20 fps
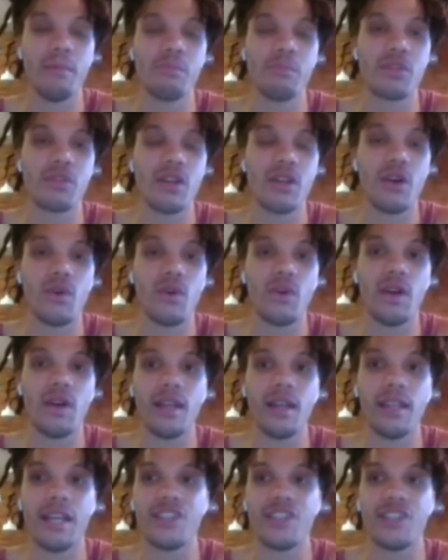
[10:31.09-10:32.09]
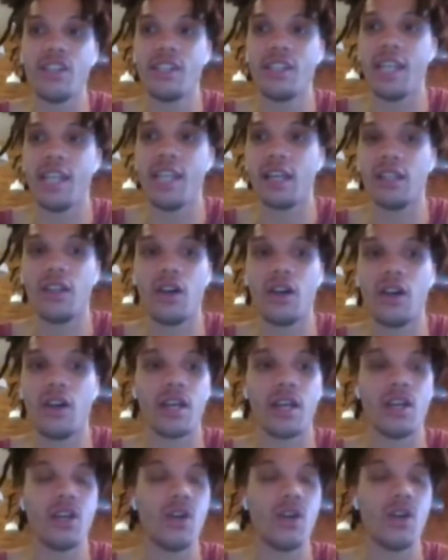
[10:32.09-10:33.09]
So let's just take a look,
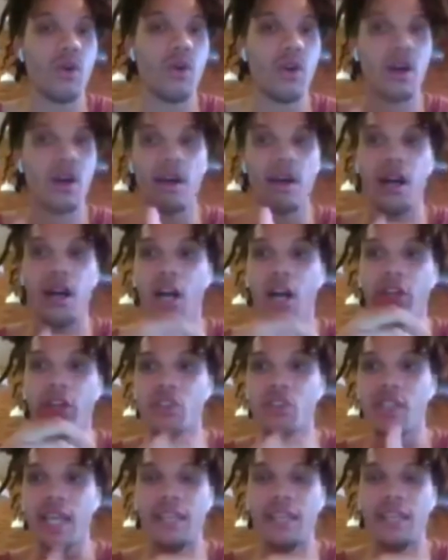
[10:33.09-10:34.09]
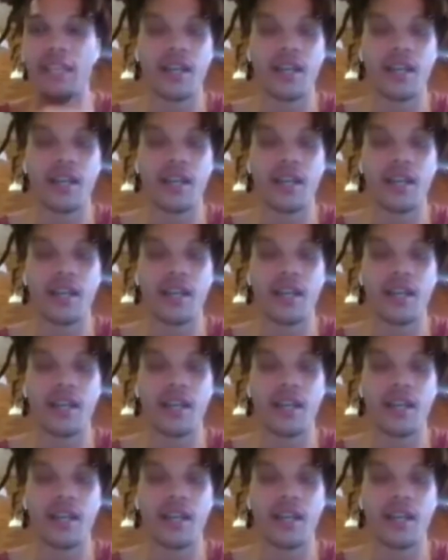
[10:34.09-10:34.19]
understand